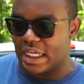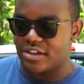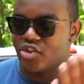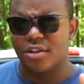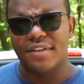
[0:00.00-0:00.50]

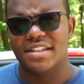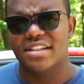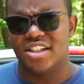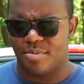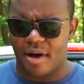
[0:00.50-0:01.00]
service
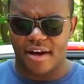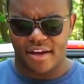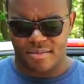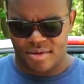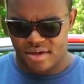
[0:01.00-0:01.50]
is
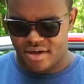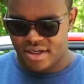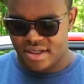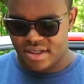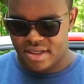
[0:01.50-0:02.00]
spotty up here,
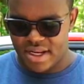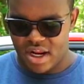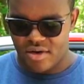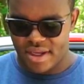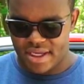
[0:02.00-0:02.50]
and
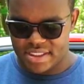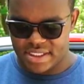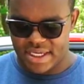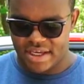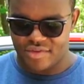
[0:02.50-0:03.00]
now I guess
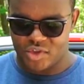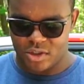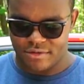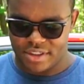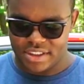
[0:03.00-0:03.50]
I have
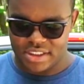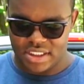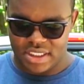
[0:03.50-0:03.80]
service.